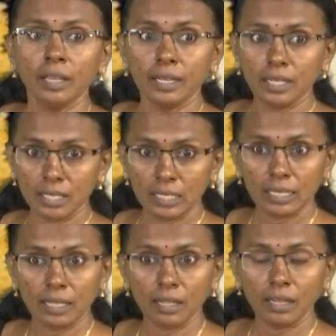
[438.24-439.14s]
it is
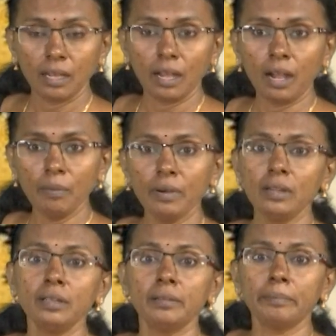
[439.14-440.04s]
our
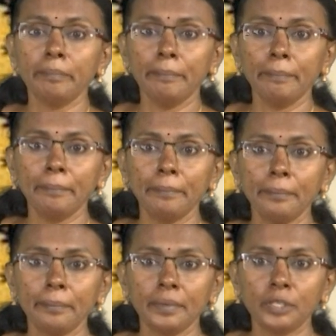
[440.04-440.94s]

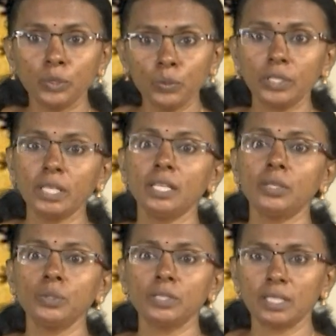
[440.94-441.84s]
duty
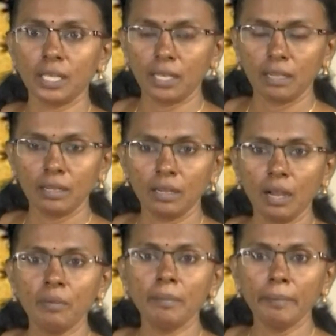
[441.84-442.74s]
to say,
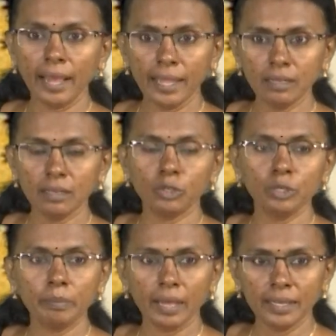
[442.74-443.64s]
our manner,
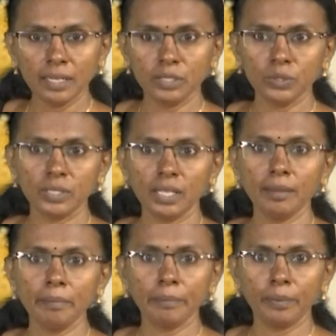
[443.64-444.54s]
good manner to say
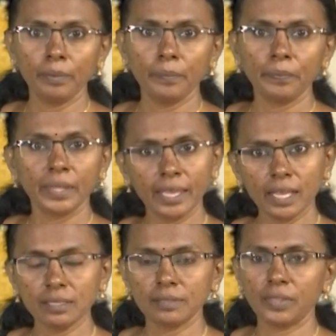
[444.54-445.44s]

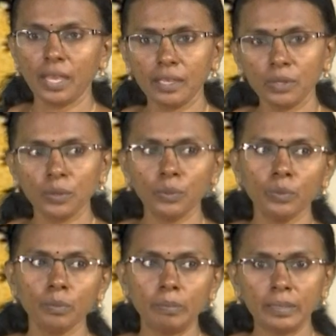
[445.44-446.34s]
yes, thank
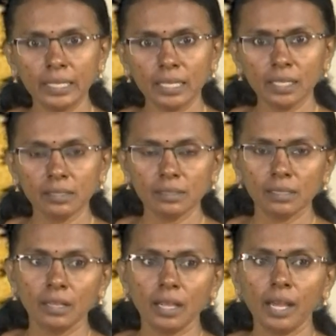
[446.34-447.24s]
you, please
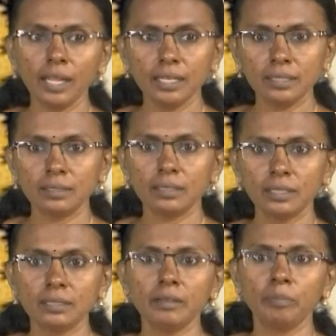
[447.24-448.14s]
and it
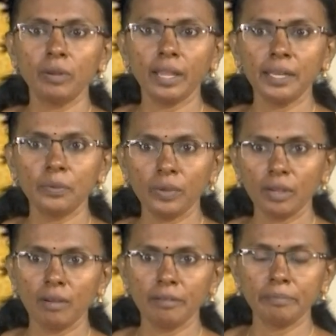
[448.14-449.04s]
is a polite way
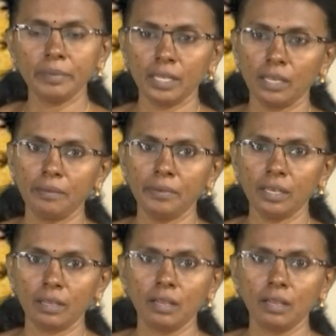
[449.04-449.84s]
of behaving.